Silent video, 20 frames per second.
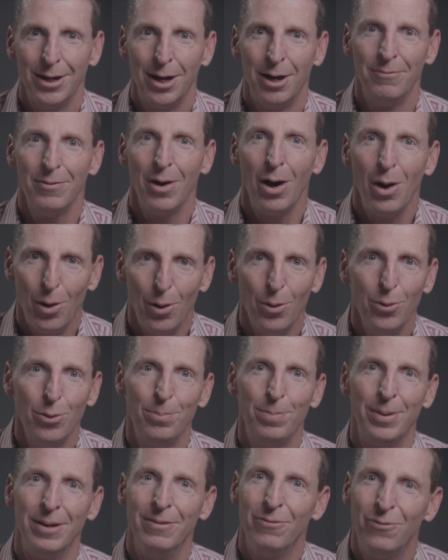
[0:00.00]
of
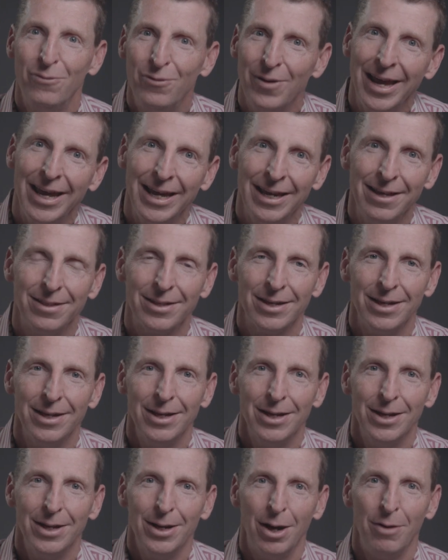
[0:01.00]
hope and faith
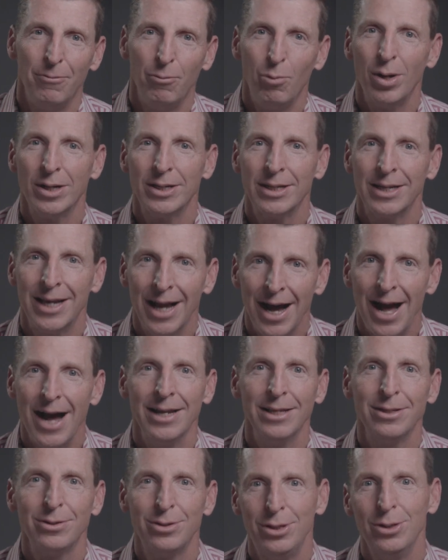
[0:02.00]
of what
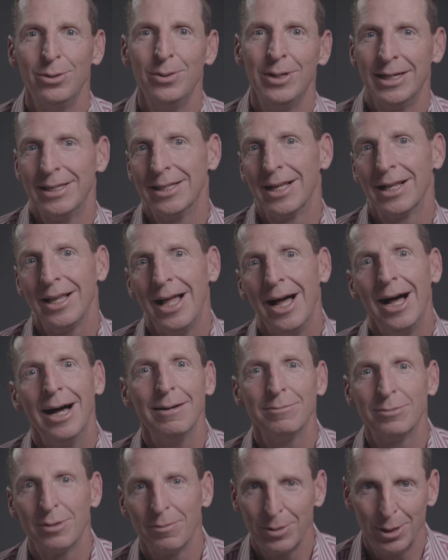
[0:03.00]
God is doing in the
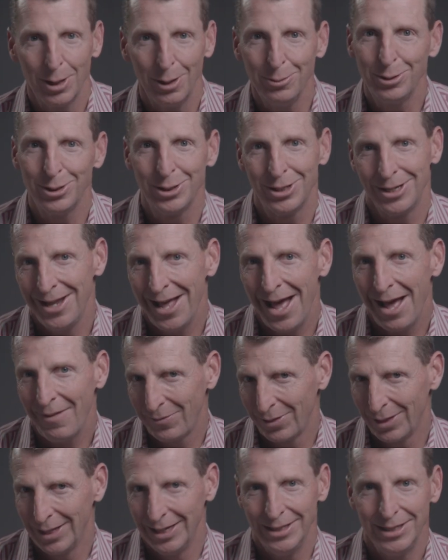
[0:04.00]
lives of coaches and
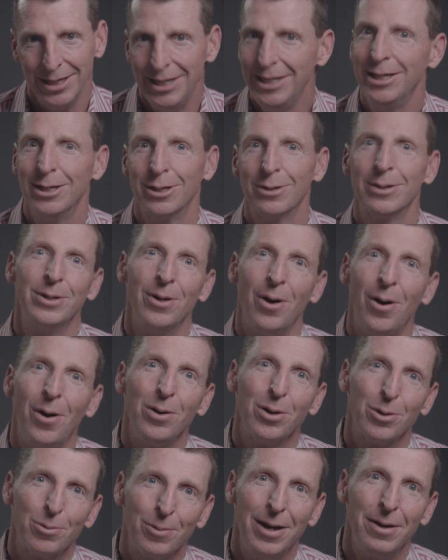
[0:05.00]
athletes here and
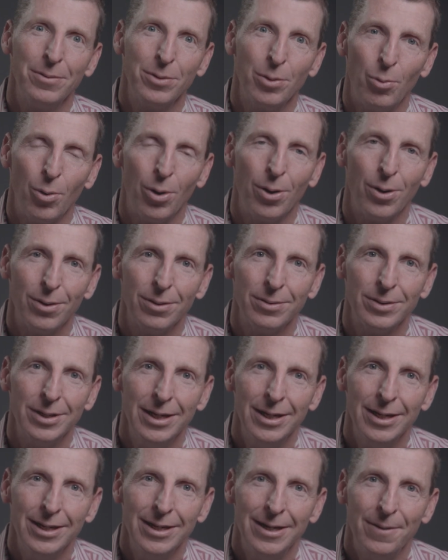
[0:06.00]
all around the world.
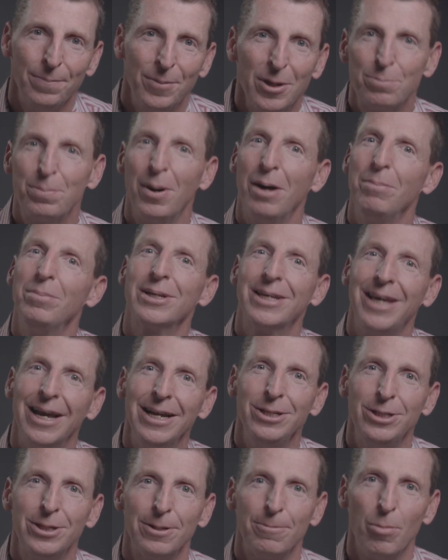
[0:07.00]
This
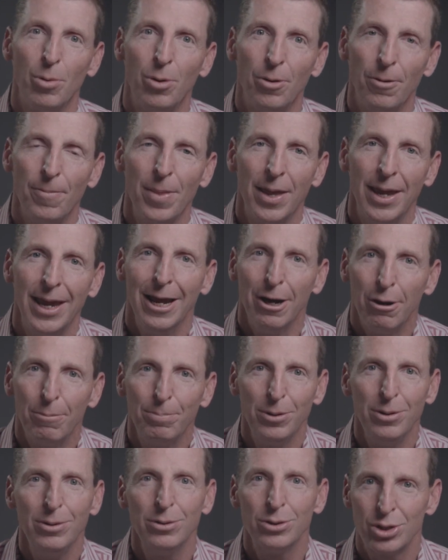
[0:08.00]
publication will
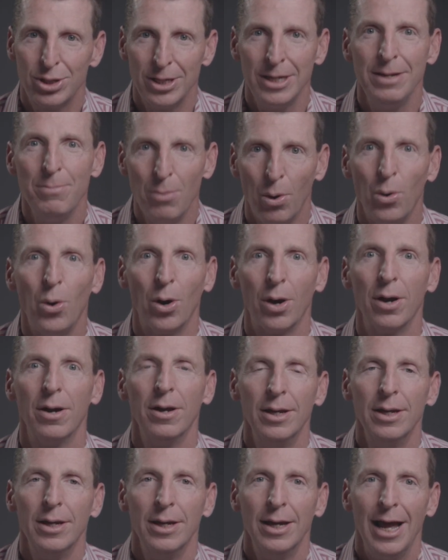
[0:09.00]
help you to see more
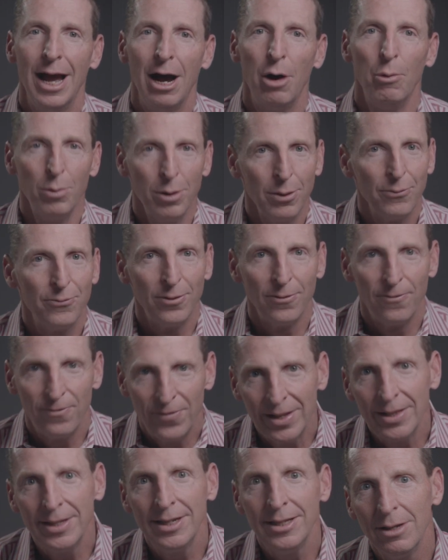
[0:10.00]
how we're
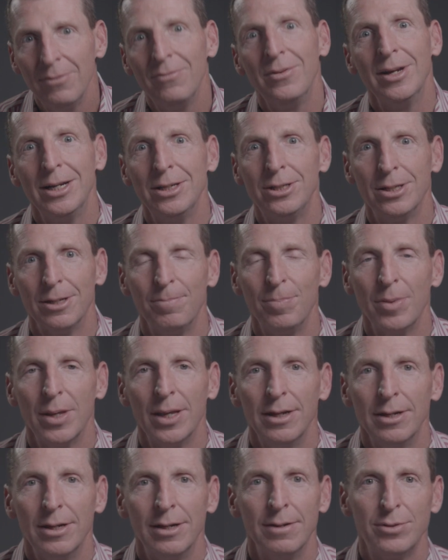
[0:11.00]
fulfilling the vision
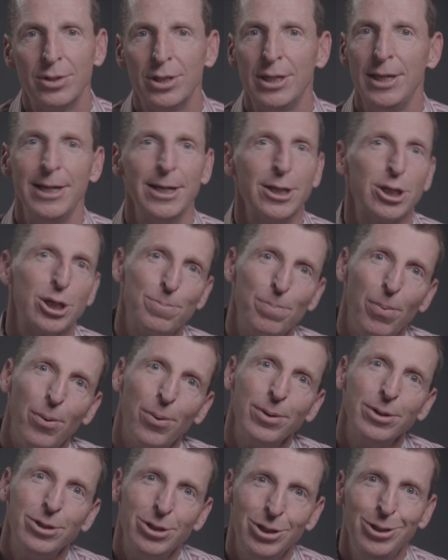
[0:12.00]
of seeing
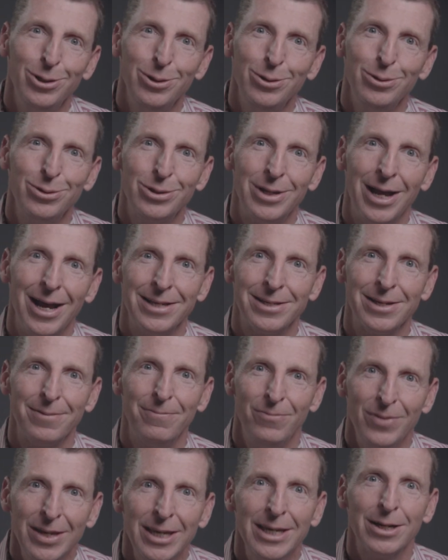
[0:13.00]
sports used as a
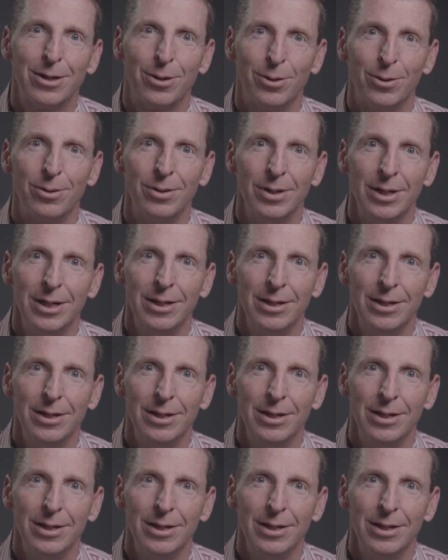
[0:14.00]
vehicle